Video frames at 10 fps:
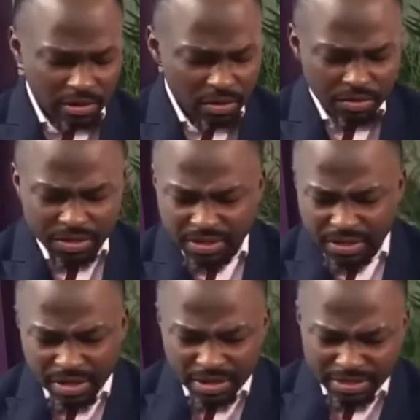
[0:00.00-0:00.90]
Glory to
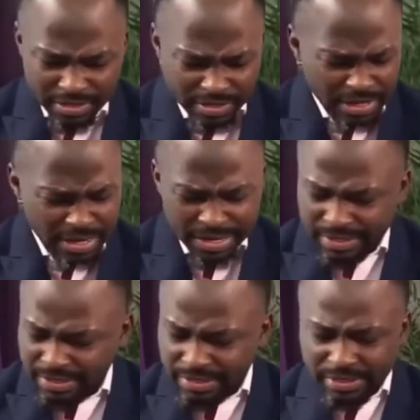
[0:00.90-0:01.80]
God.
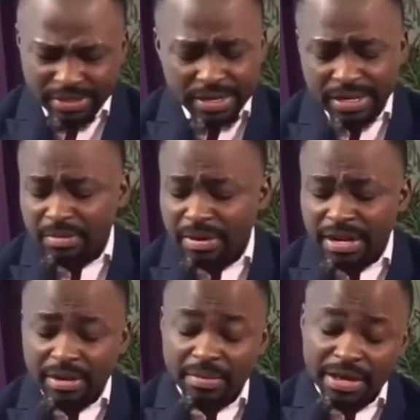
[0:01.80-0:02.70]
Hallelujah,
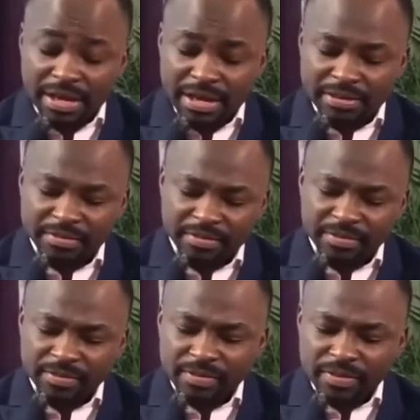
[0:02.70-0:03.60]
hallelujah.
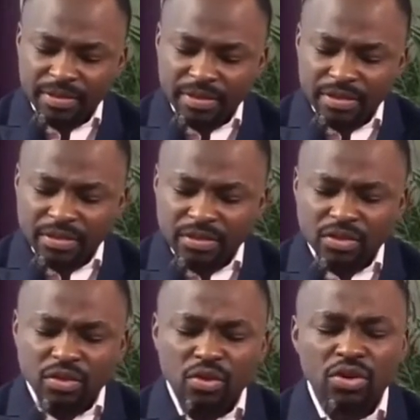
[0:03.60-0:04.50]

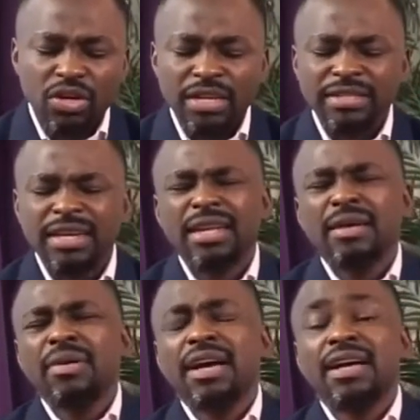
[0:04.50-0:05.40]

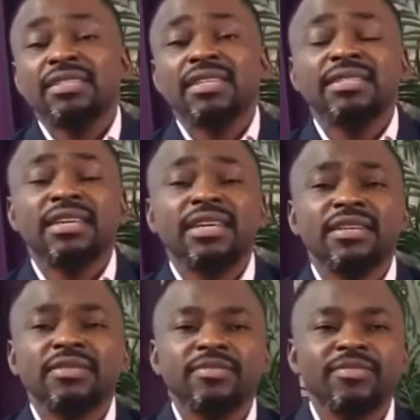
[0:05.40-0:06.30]

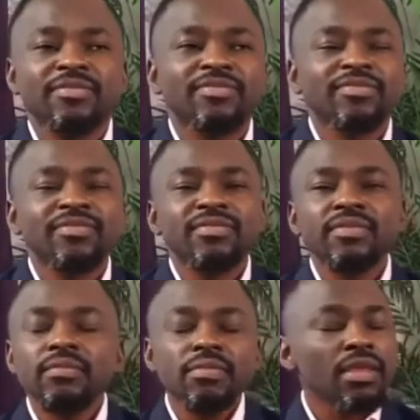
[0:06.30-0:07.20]

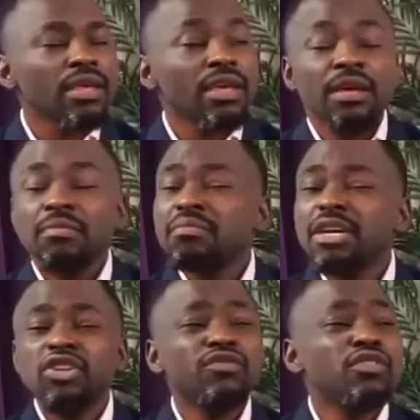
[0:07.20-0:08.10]

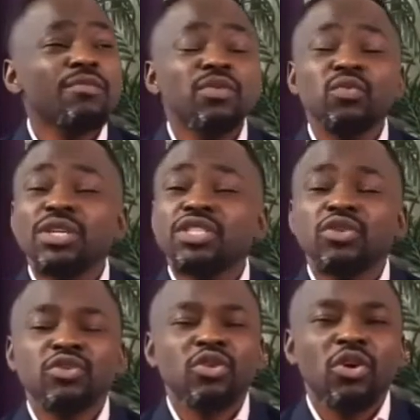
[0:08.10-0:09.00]
Many of you have been
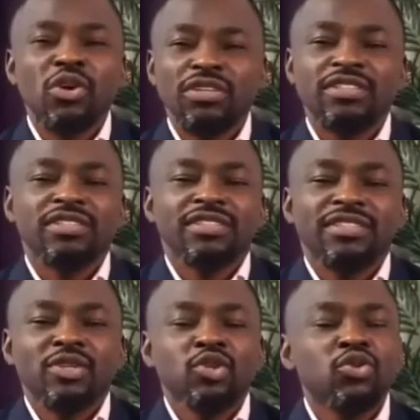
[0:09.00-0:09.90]
waiting on God
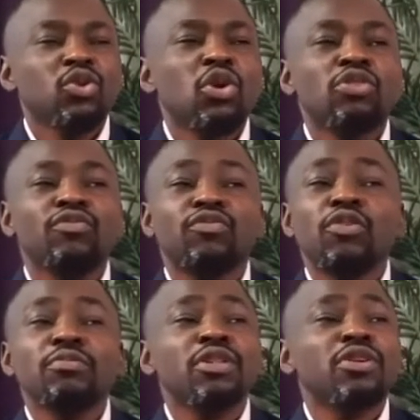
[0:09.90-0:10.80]
to
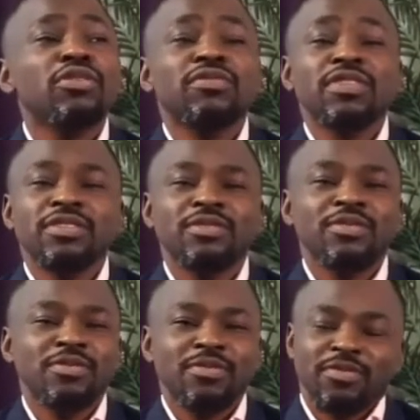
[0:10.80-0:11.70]
confirm a lot of things
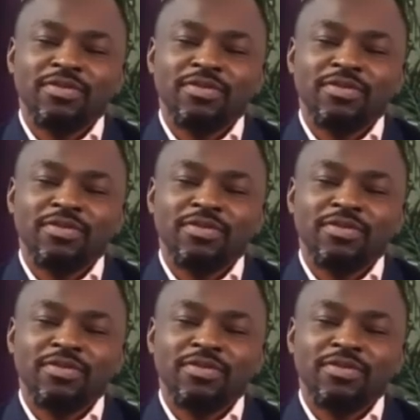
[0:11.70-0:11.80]
to you.